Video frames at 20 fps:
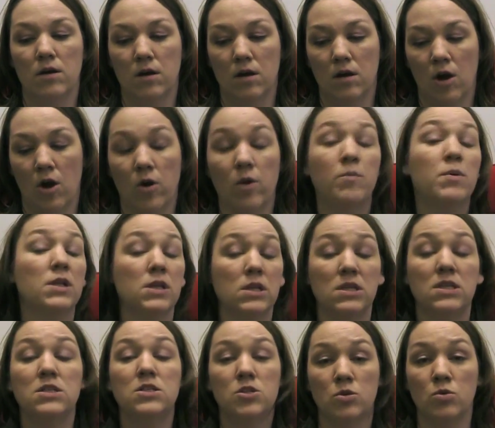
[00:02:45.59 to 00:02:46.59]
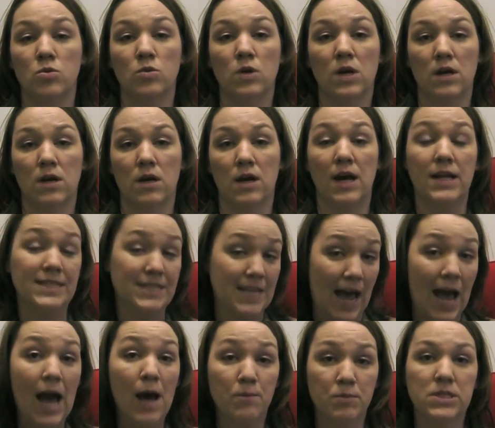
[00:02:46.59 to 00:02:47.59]
ability to
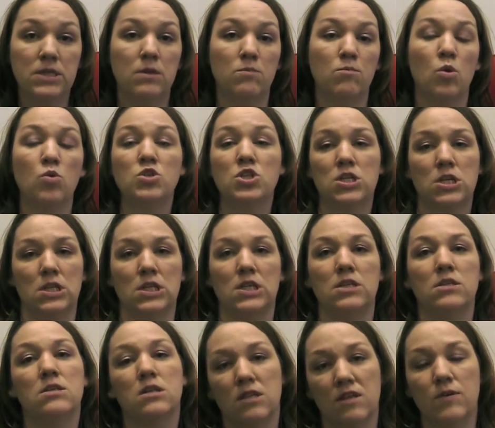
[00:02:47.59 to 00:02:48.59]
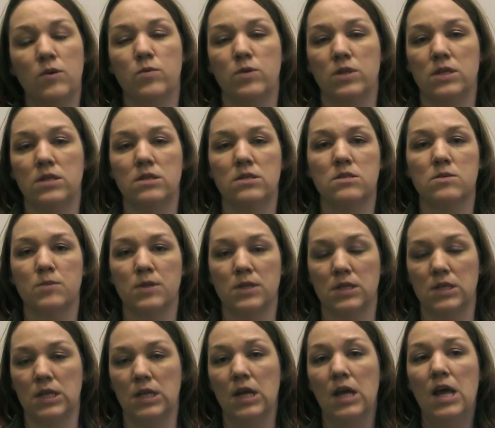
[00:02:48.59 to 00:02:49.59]
adapt emotionally to living with a
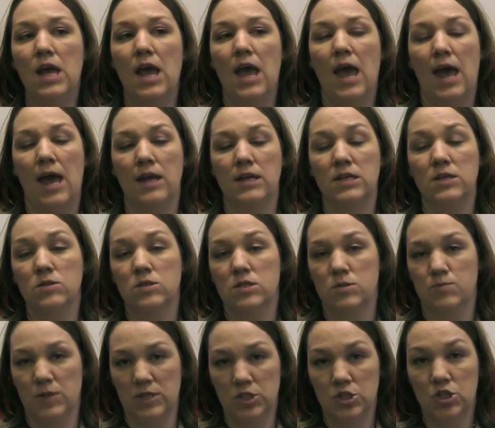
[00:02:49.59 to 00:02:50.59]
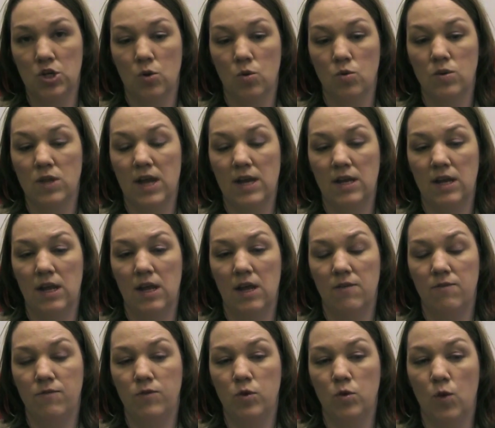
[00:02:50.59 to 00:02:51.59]
disability. And it's been shown that
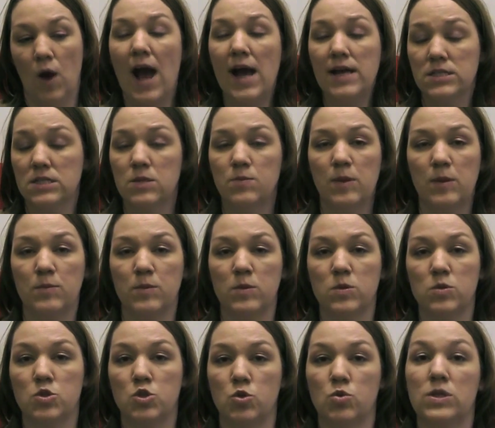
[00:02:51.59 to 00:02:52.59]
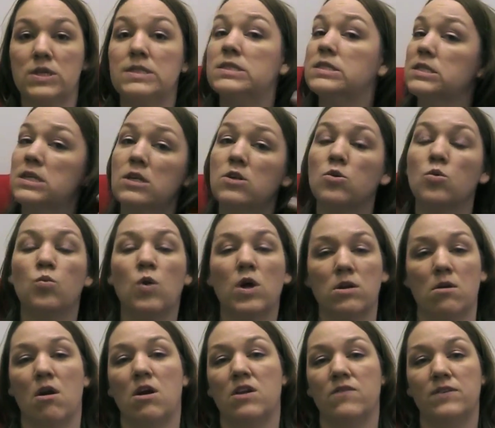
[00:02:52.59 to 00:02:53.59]
if you ask people to consider what
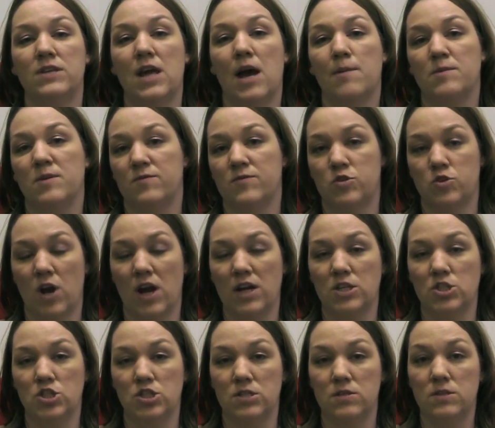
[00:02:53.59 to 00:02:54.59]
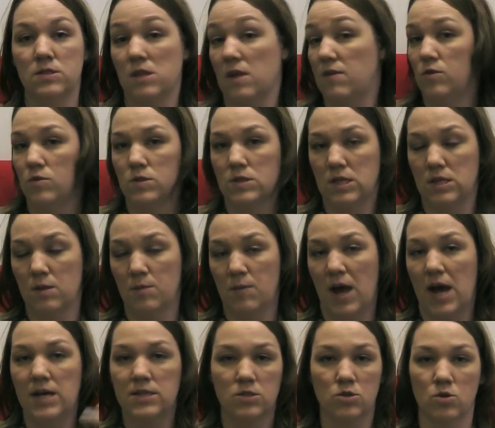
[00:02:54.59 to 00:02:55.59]
kind of adaptive strategies they've used in the
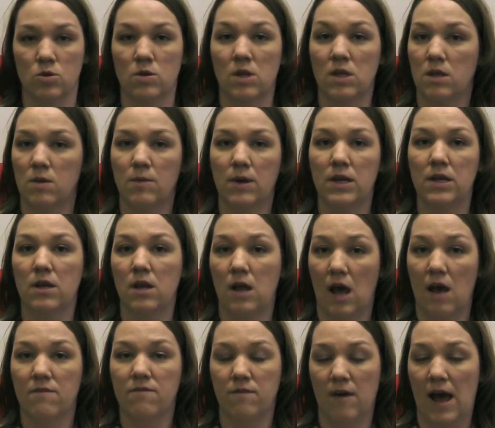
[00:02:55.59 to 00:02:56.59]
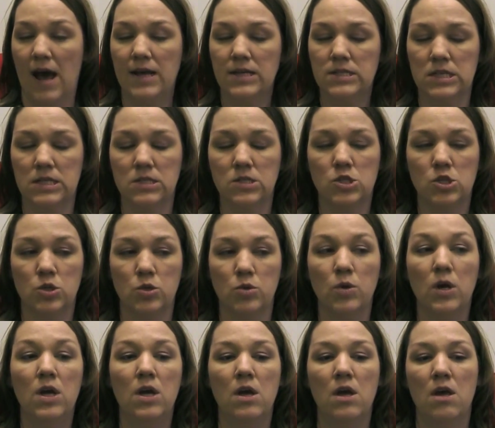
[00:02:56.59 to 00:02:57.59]
past or that they might have access to,
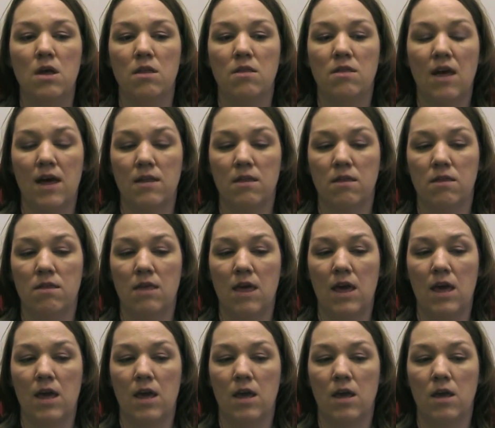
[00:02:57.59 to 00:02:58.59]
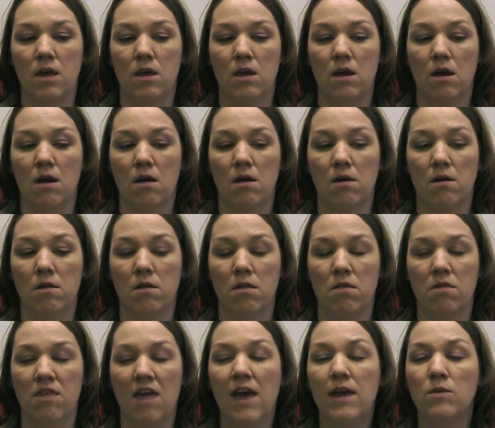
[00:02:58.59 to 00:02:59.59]
that they
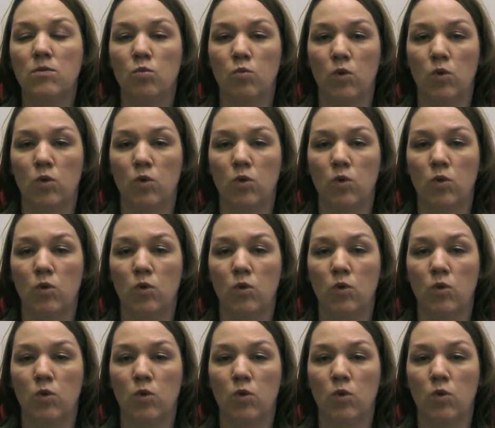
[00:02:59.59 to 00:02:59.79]
then